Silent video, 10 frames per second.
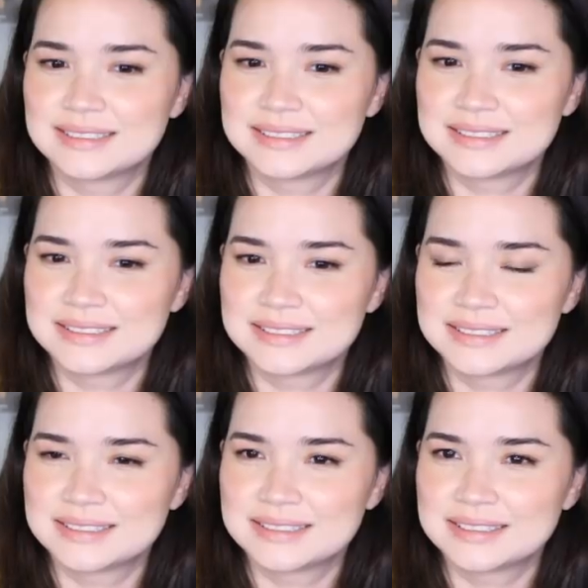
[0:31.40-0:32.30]

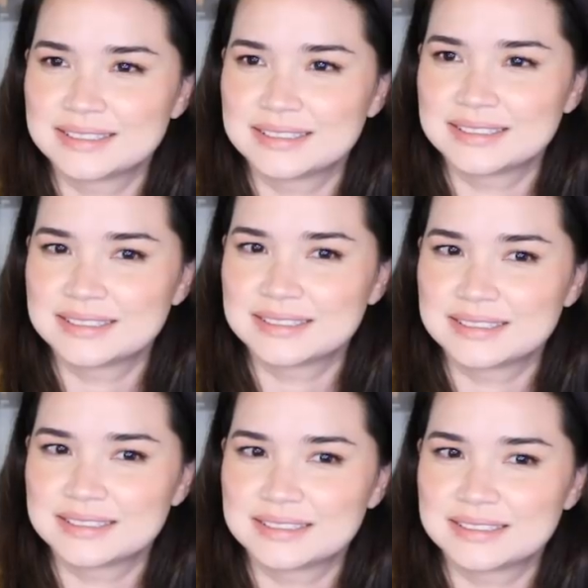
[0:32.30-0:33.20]

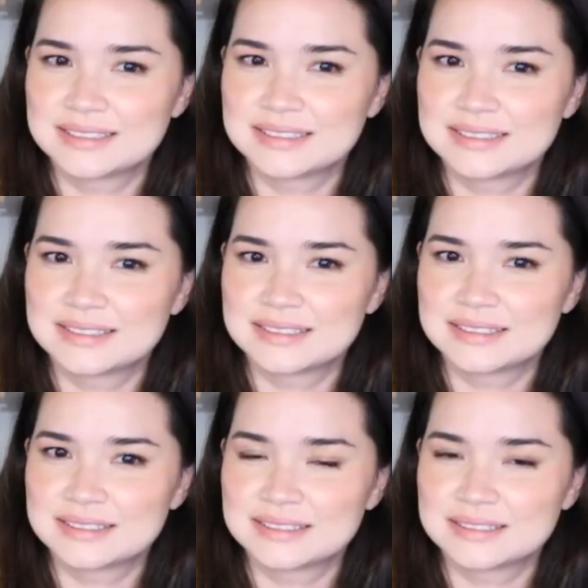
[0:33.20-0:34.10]

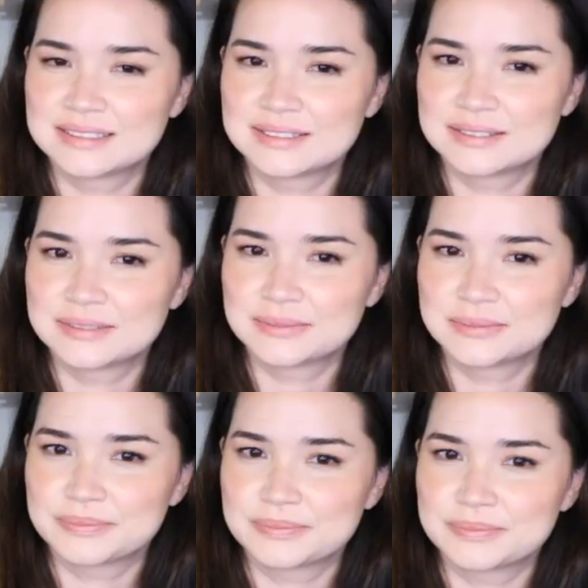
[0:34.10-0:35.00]

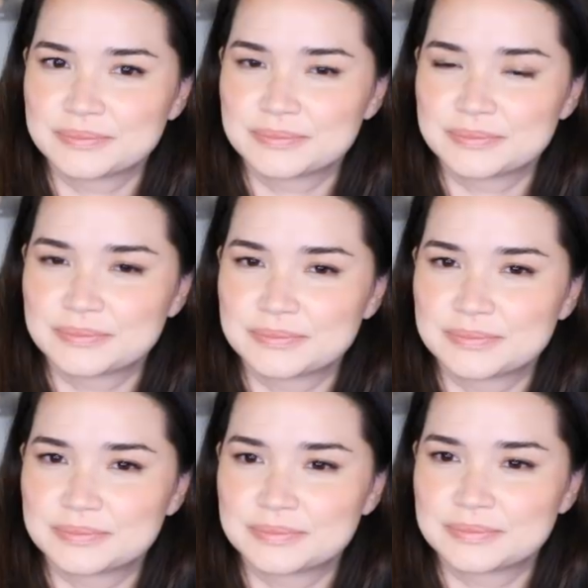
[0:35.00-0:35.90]

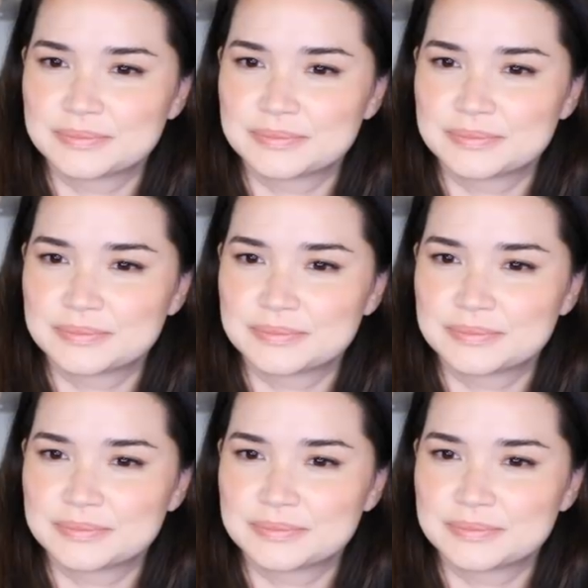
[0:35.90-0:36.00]
The person shown says nothing.